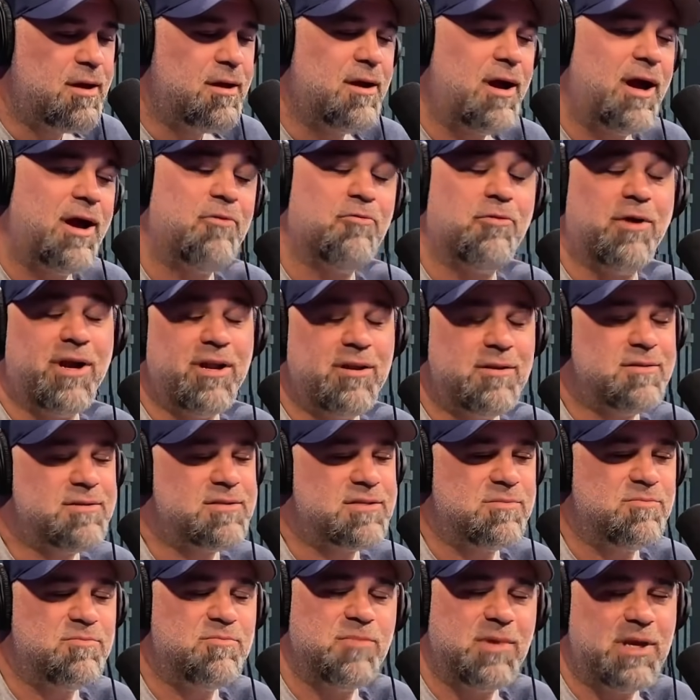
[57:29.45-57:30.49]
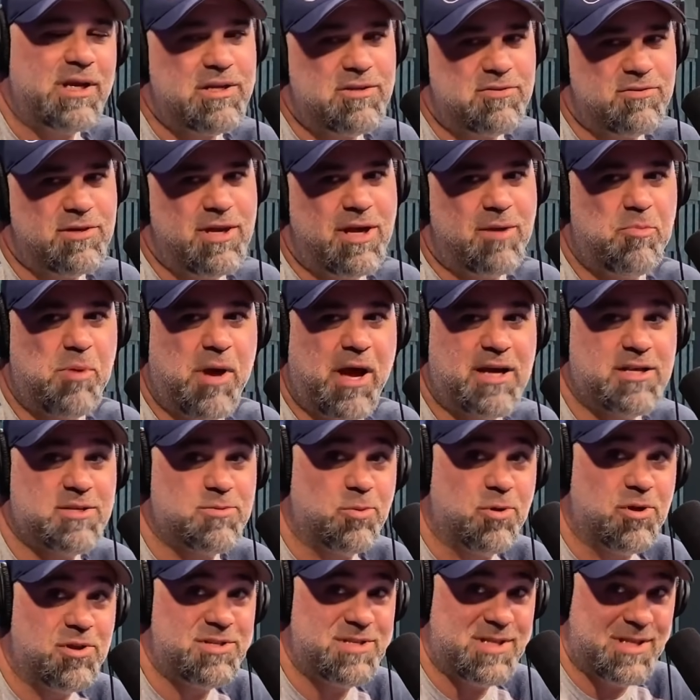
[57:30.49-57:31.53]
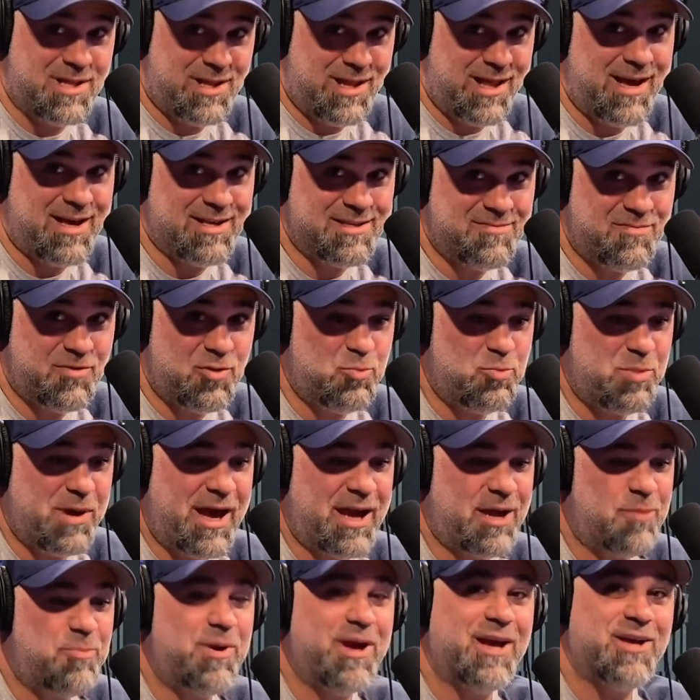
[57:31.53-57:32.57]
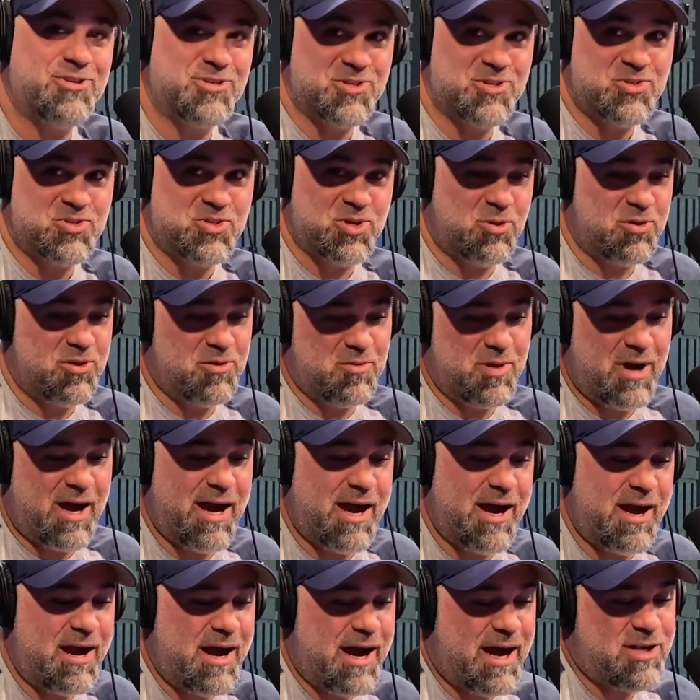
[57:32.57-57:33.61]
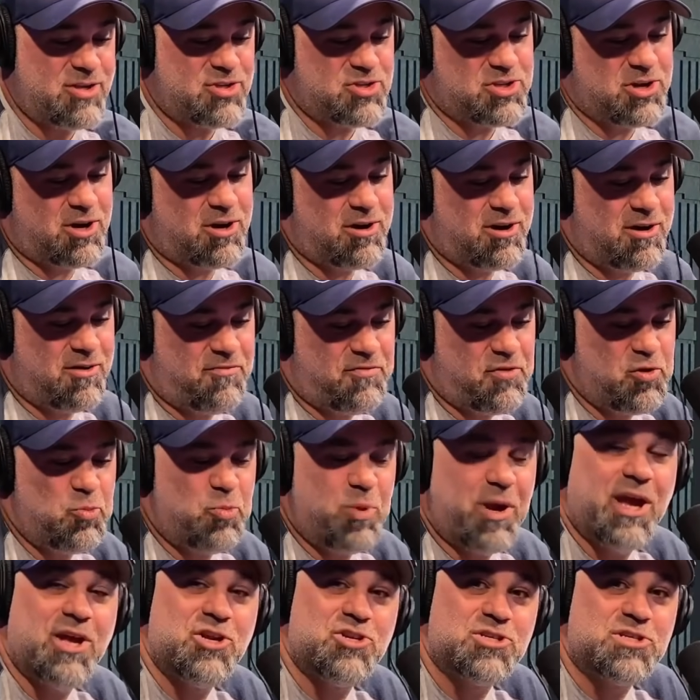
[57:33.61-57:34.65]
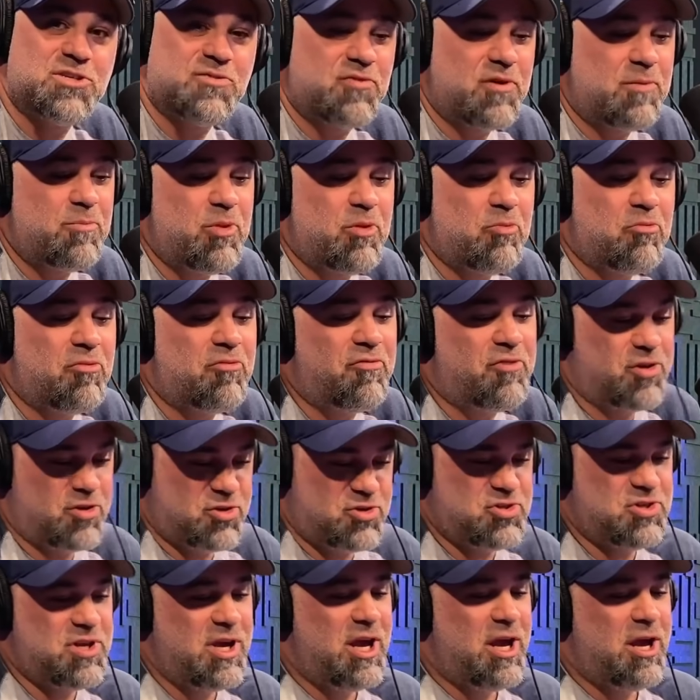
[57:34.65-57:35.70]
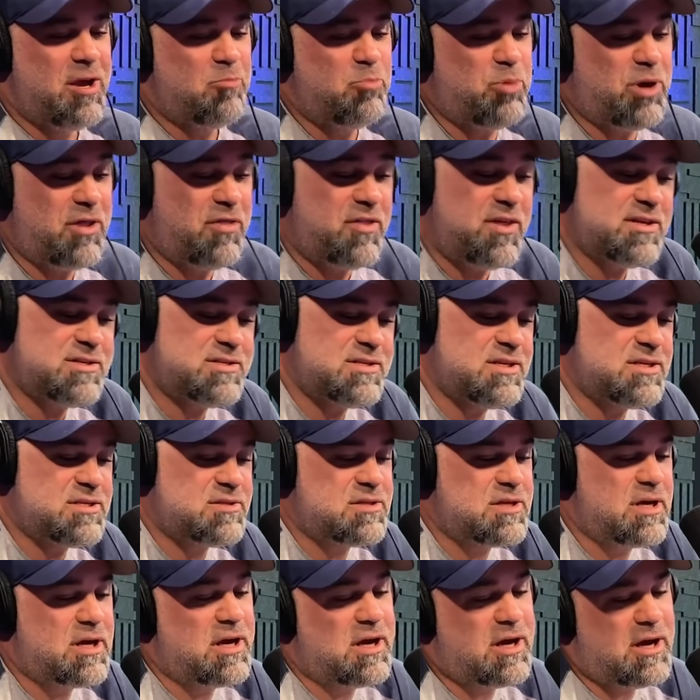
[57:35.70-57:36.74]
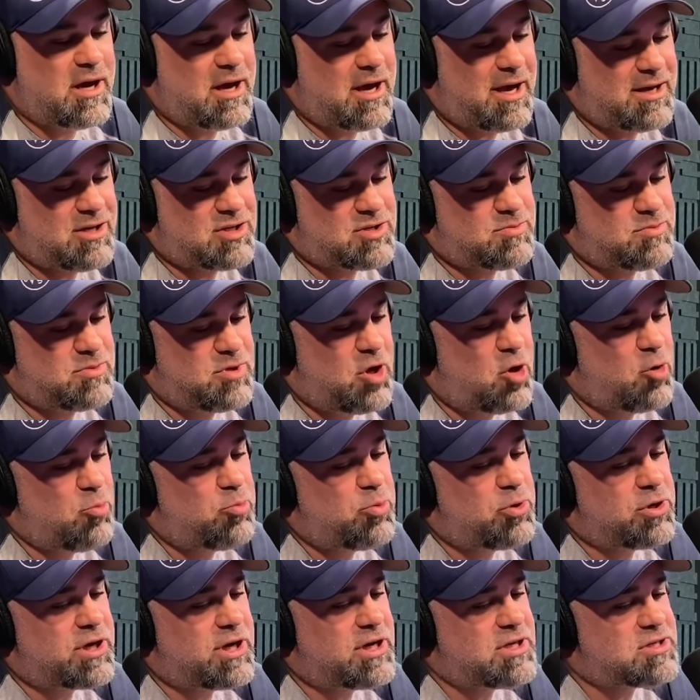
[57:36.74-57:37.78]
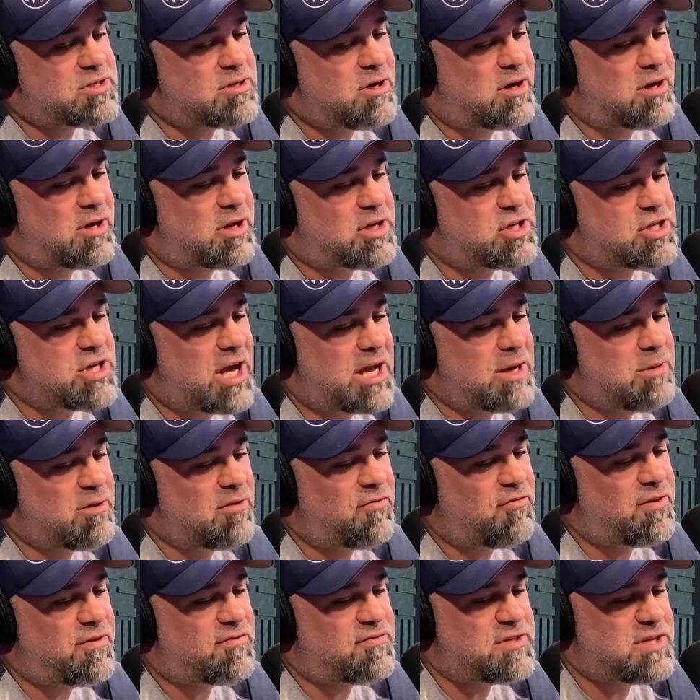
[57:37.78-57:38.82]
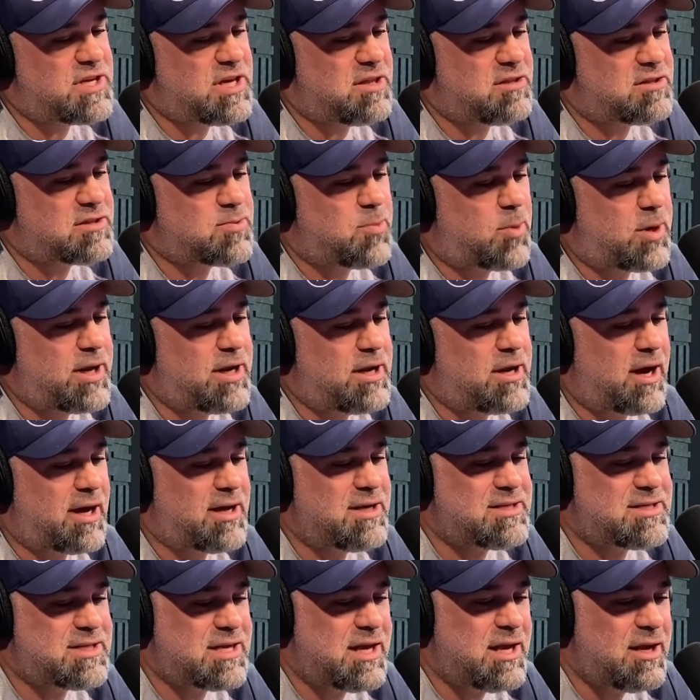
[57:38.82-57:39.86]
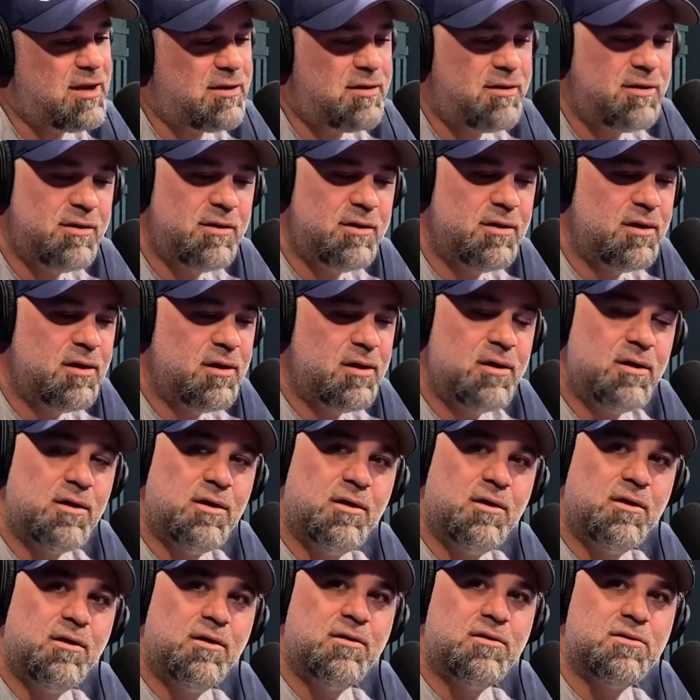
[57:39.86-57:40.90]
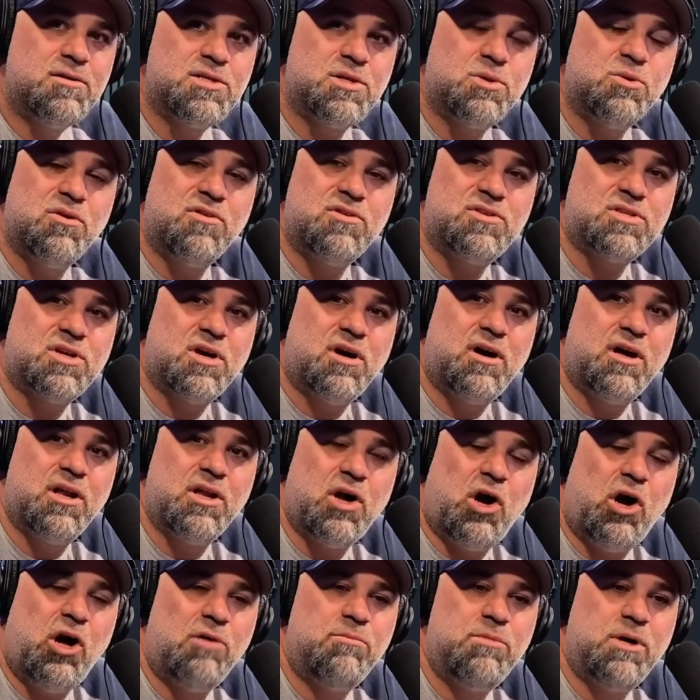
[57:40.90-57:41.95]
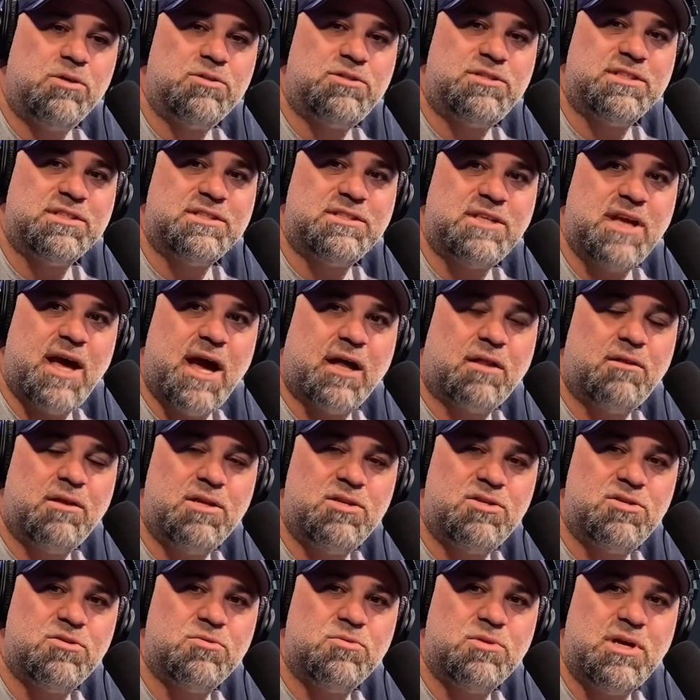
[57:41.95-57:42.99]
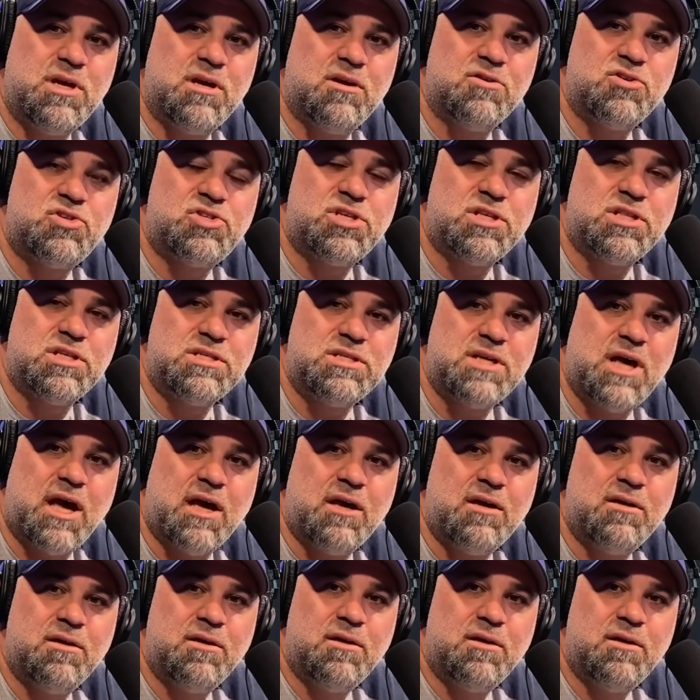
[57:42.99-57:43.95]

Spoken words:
I write some internet passwords in the last few back pages. So I start a few pages from the reverse. But this is a notebook I started January 15th, 2019. So it's gone almost exactly 2 years to the day.